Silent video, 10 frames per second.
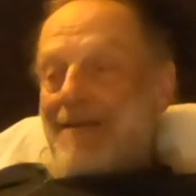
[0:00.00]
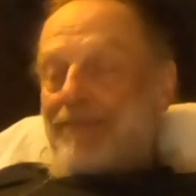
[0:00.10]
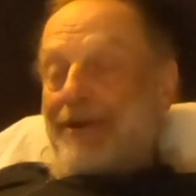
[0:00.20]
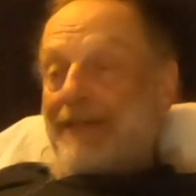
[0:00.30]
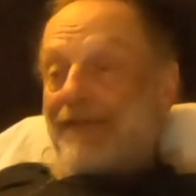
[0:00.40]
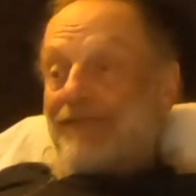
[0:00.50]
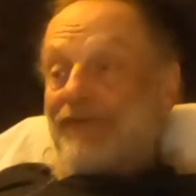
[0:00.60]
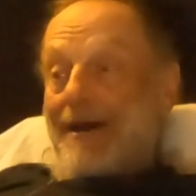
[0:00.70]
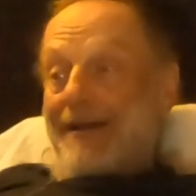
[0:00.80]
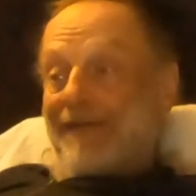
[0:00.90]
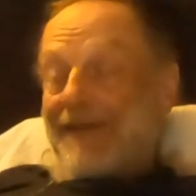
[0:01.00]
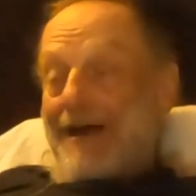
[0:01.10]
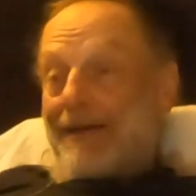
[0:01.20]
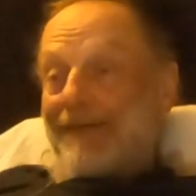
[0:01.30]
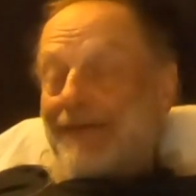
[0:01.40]
put on some dry
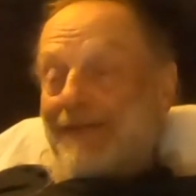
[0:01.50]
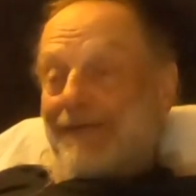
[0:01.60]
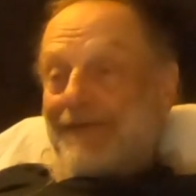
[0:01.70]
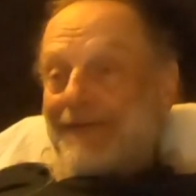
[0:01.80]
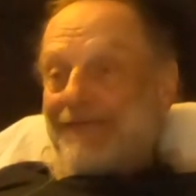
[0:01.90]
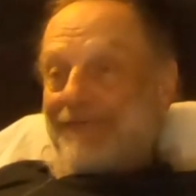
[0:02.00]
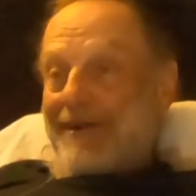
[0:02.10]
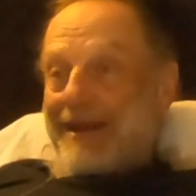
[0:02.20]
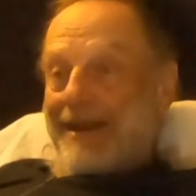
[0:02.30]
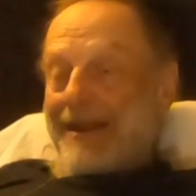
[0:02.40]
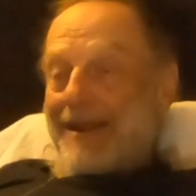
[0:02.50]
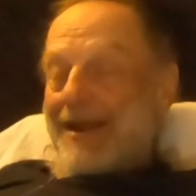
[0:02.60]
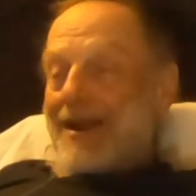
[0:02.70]
socks because it wasn't raining,